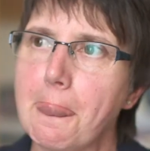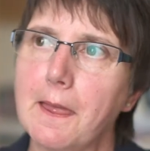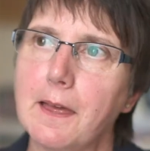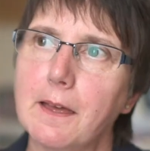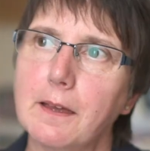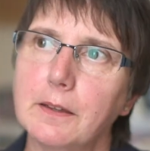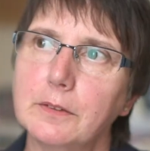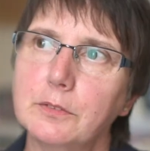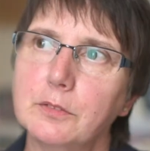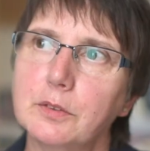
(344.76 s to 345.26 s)

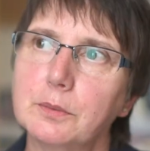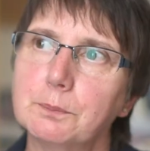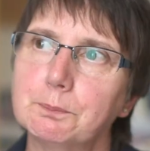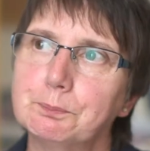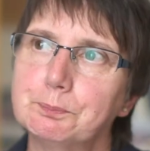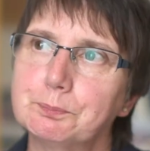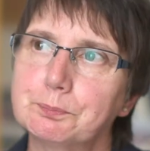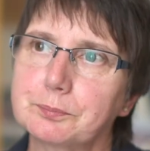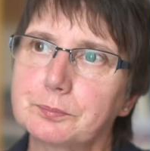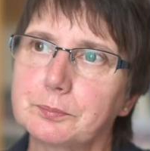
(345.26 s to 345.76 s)
And
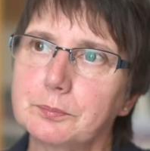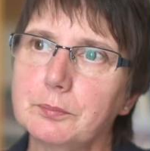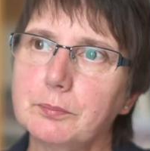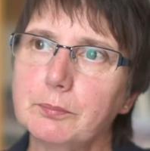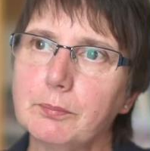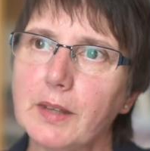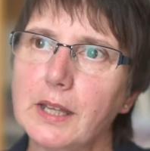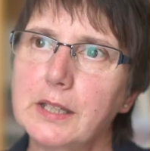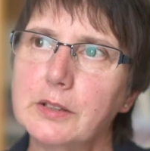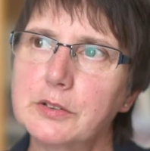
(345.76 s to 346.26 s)

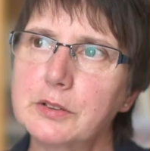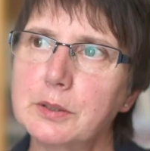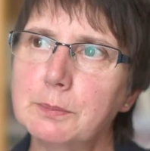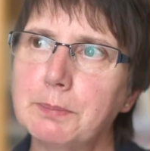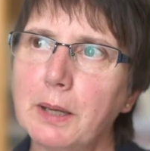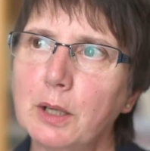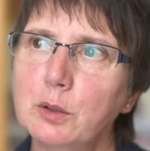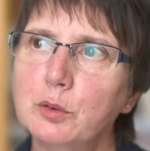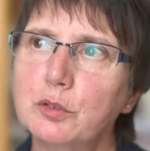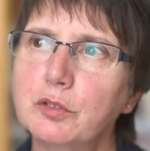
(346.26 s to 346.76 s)
it's
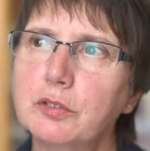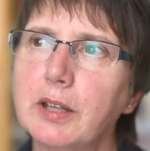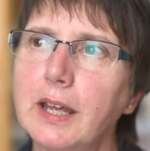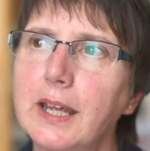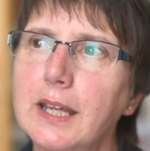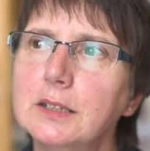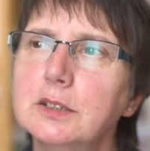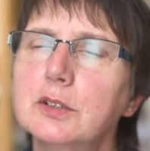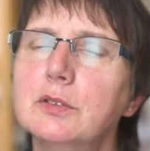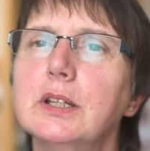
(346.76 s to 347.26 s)
about
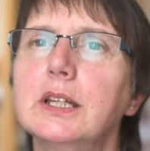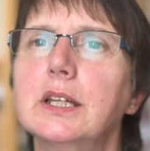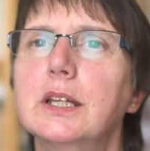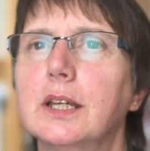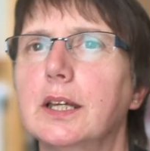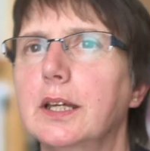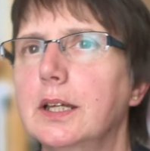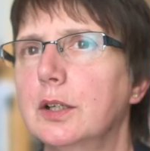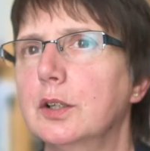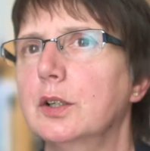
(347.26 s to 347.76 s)
tailoring
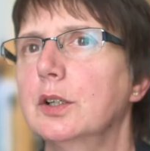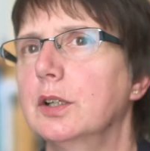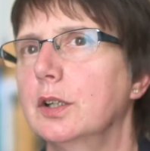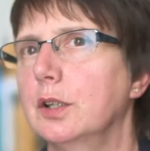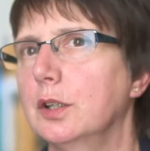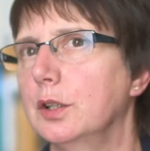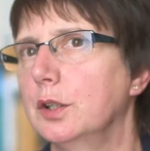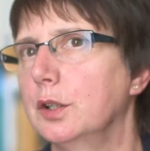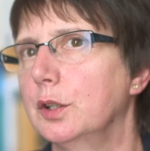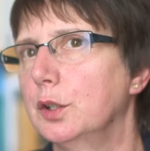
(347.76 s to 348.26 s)
care
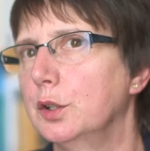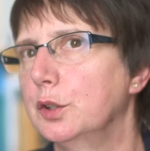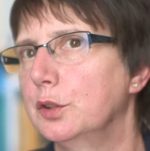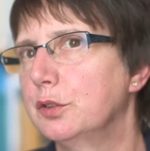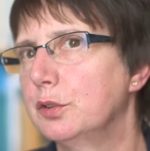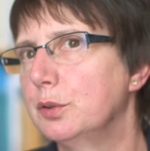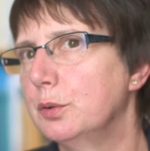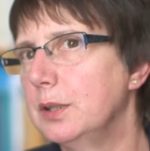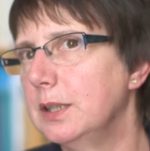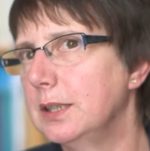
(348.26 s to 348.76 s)

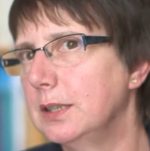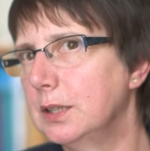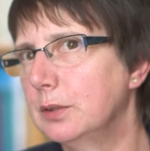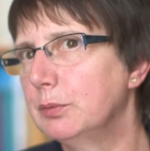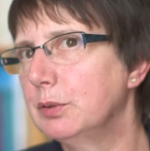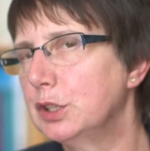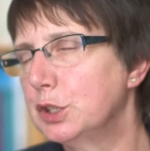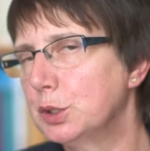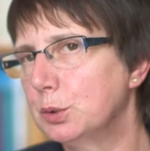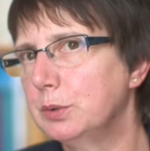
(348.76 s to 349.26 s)
to the
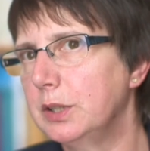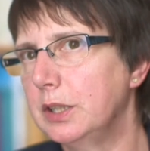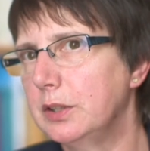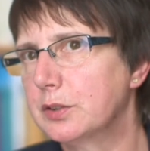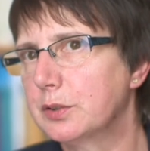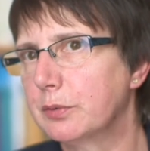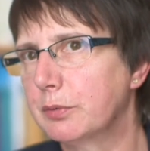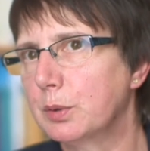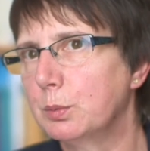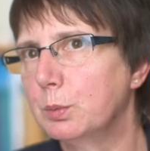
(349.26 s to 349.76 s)
individual
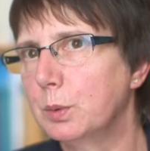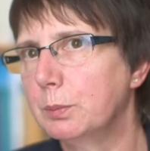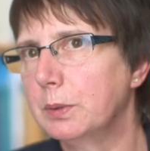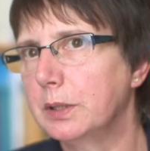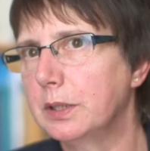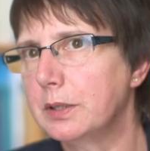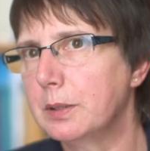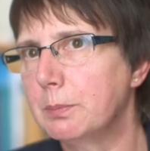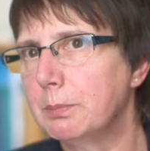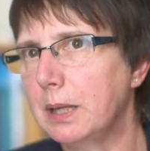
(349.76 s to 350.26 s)
needs of the
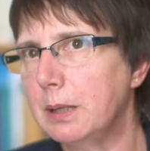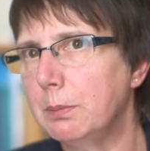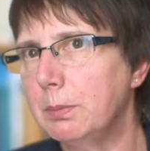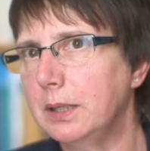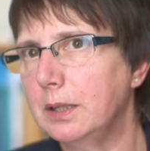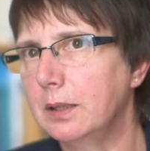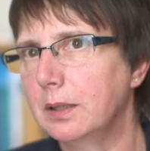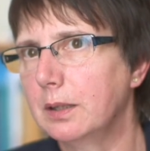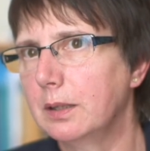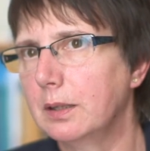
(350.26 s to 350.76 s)
woman and the
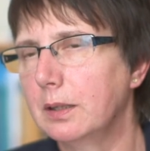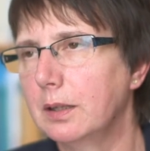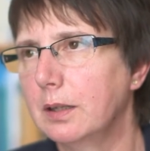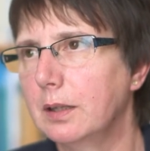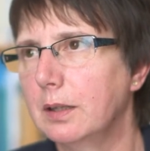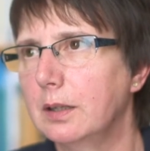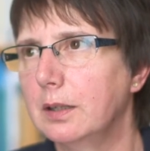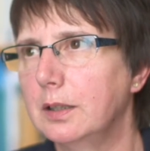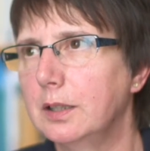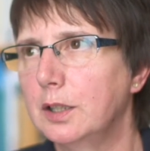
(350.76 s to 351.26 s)
baby.
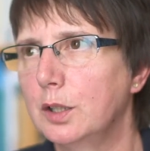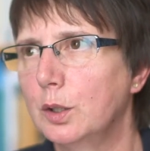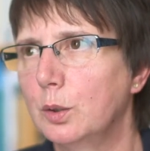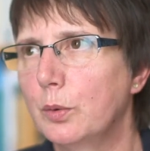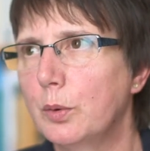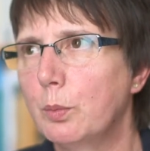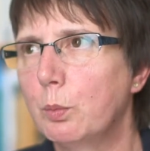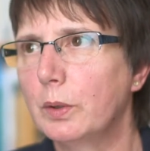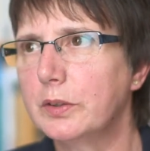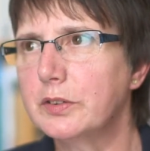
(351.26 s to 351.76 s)
You know,
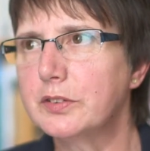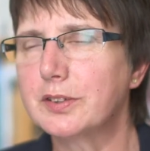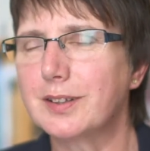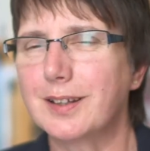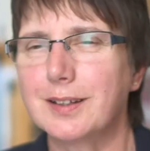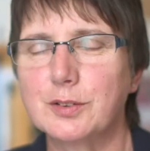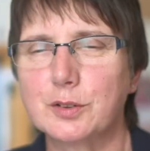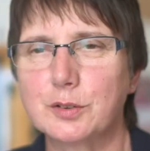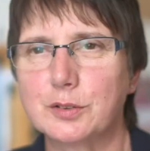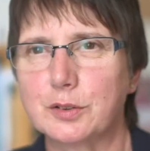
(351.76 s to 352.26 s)
the one
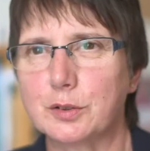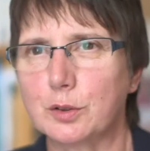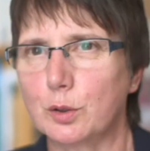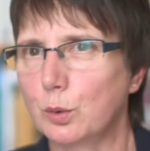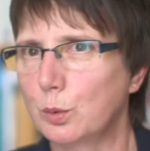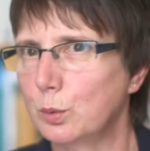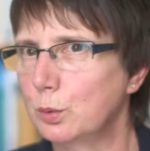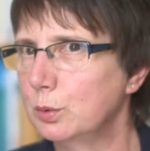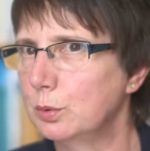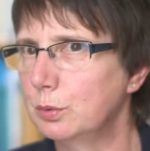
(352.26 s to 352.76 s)
size
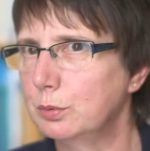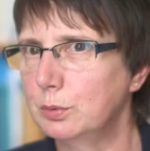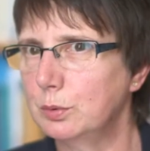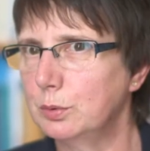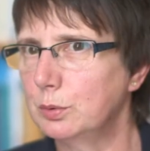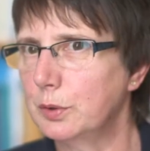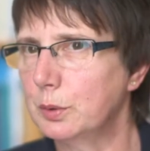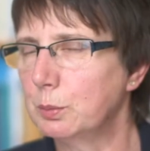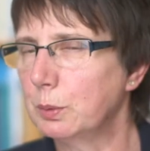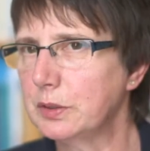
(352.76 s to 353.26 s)

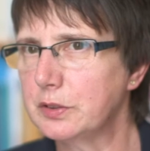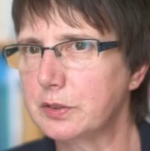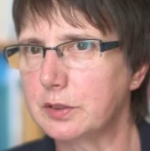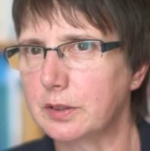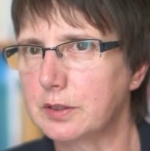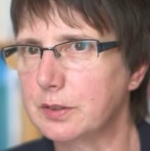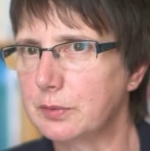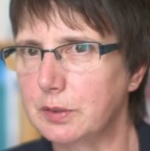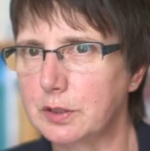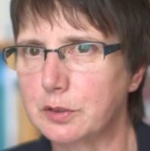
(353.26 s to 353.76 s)

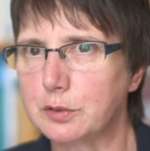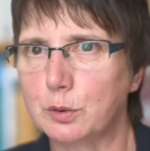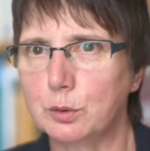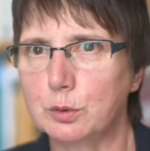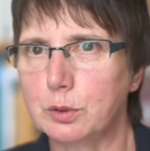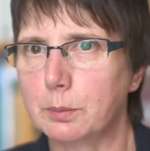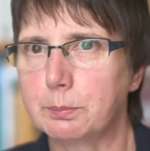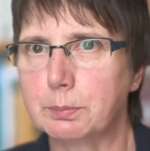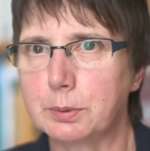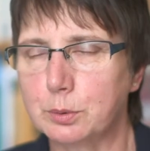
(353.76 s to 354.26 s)
fits
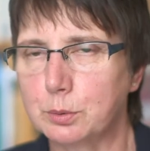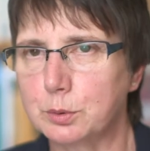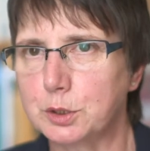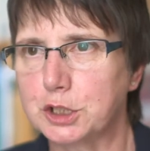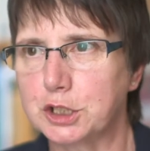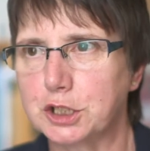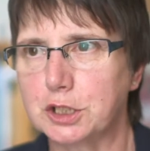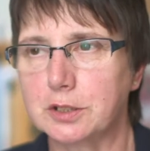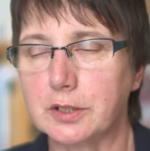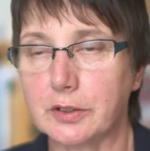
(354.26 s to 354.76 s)
all
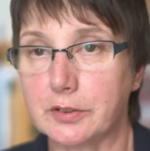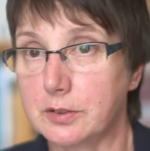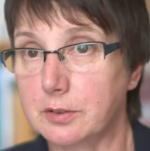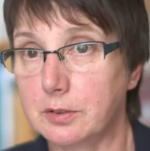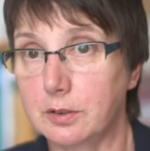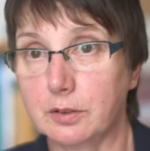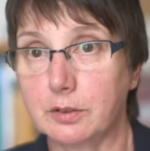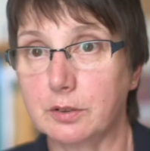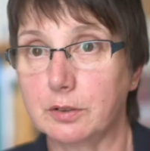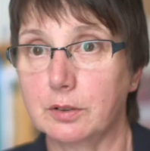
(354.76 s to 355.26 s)
approach
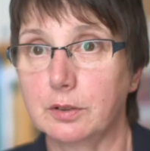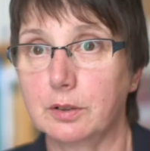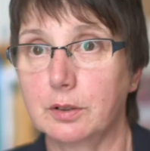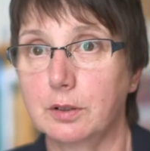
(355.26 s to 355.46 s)
doesn't